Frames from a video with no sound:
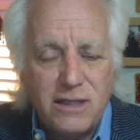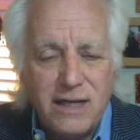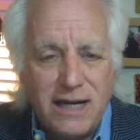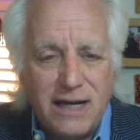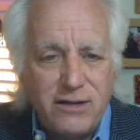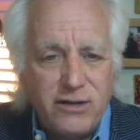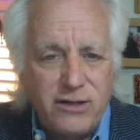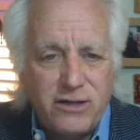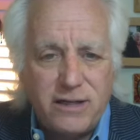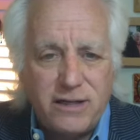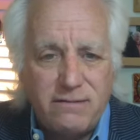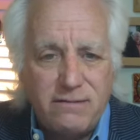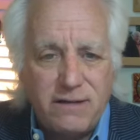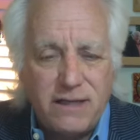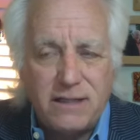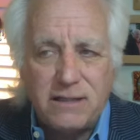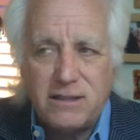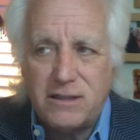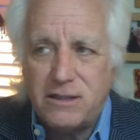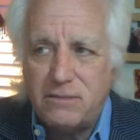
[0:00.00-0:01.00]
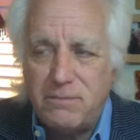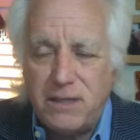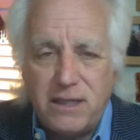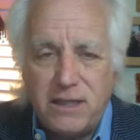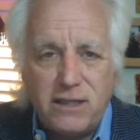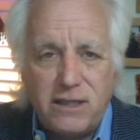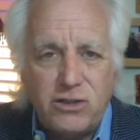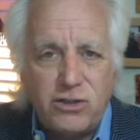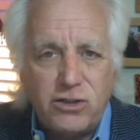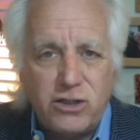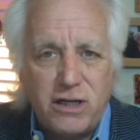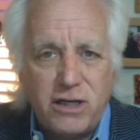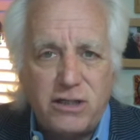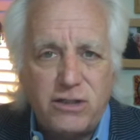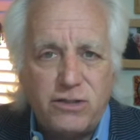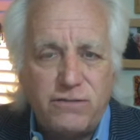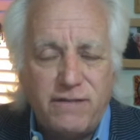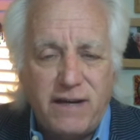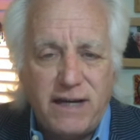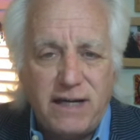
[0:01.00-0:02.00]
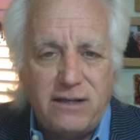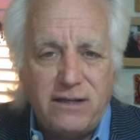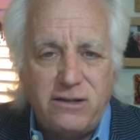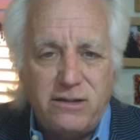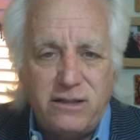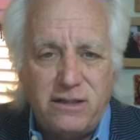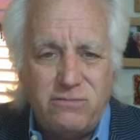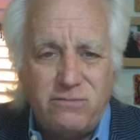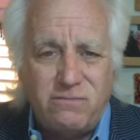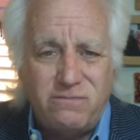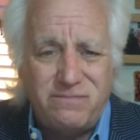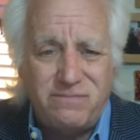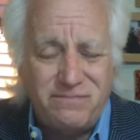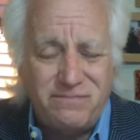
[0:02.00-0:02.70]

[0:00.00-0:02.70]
Now you're giving us 1 million shares valued at